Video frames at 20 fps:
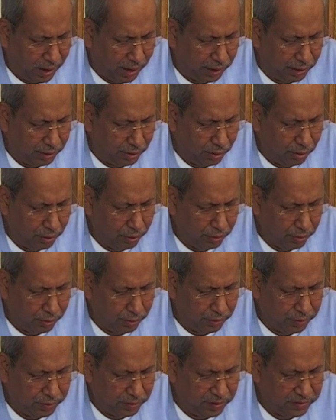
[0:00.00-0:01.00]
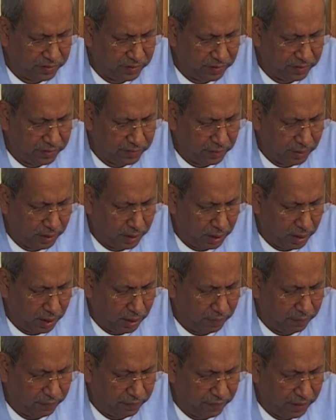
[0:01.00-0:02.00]
I know this is
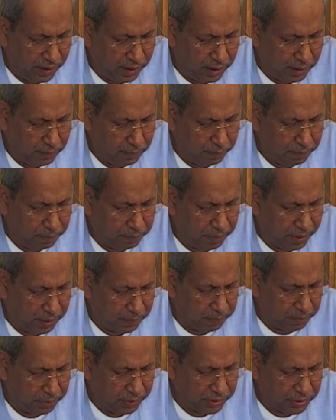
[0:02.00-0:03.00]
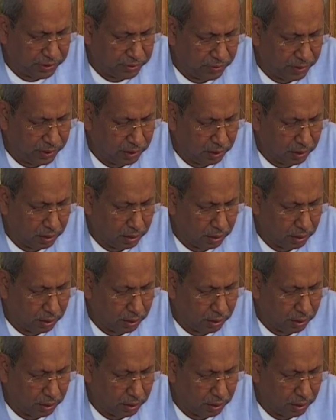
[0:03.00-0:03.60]
a very perpetual,